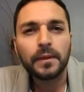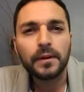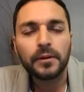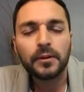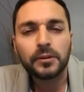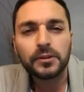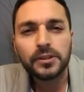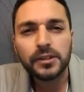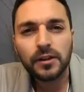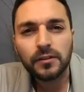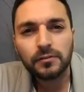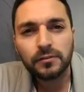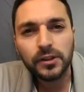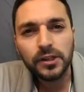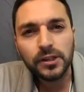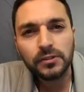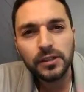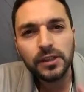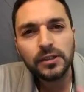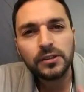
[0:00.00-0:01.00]
or something,
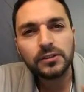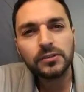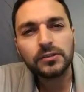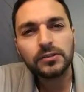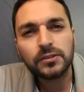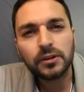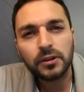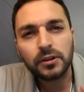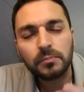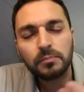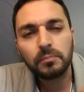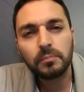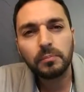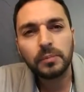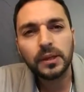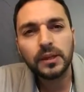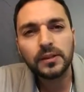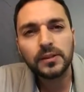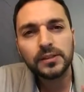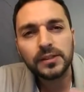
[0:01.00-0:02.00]
you need to start
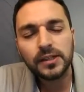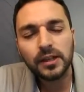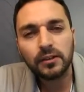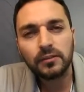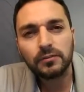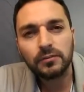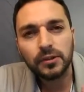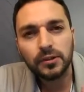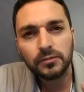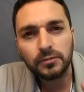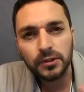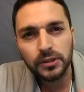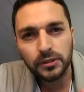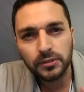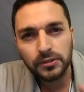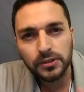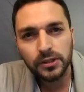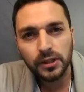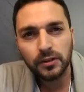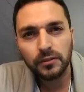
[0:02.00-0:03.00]
being selfish with
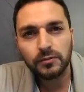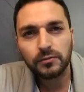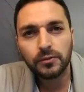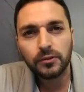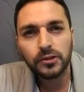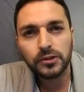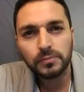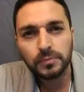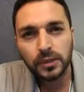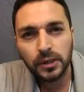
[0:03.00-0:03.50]
yourself first.